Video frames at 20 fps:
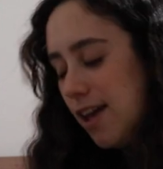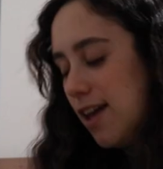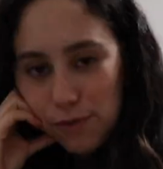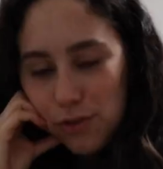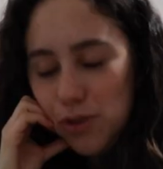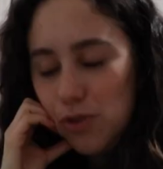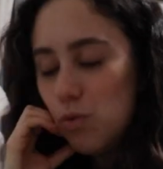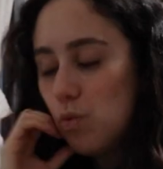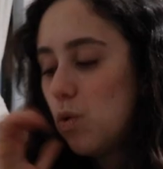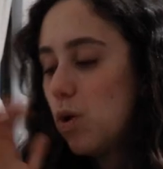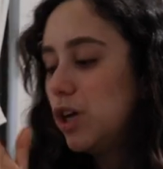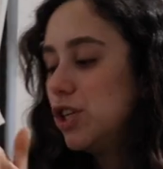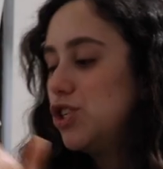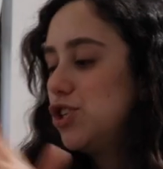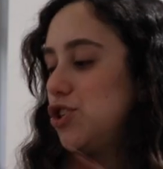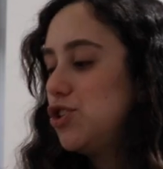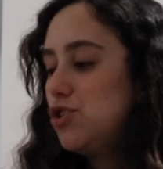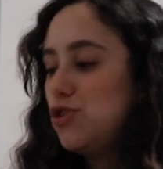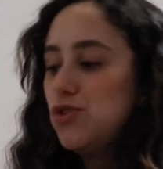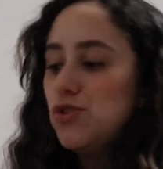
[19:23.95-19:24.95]
If you
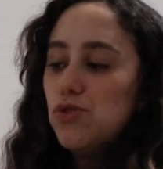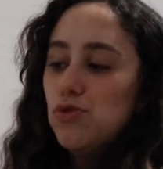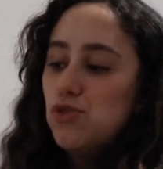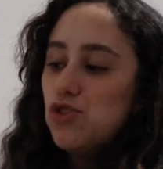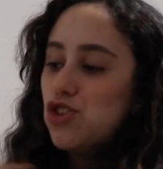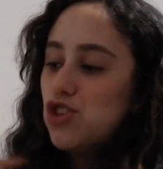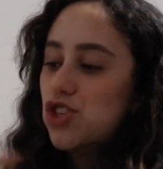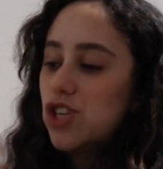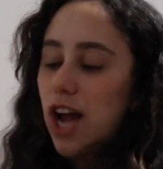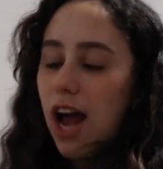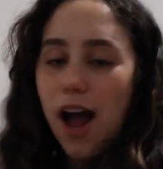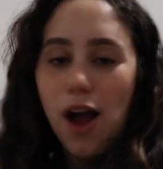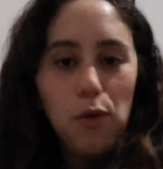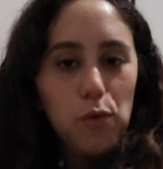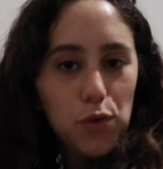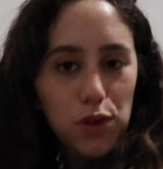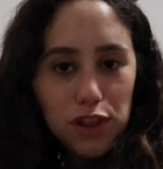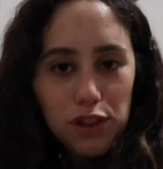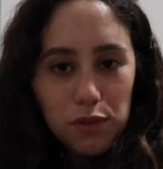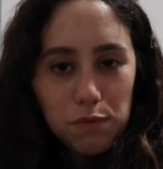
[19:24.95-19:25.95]
want to
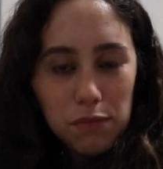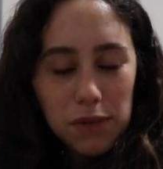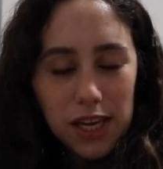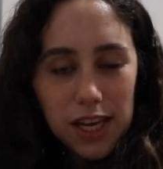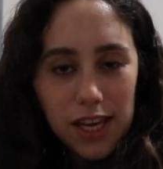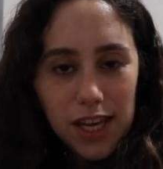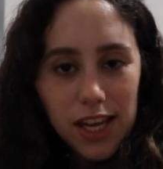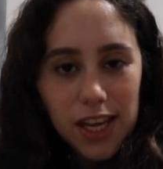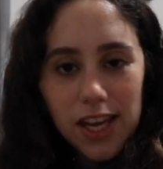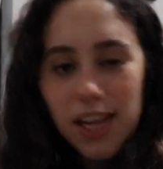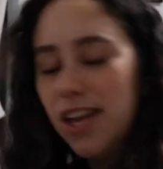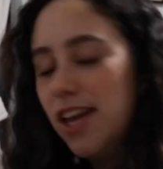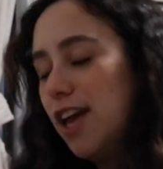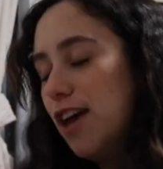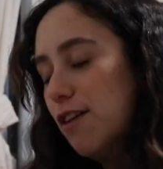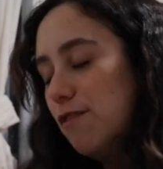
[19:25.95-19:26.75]
chat with me,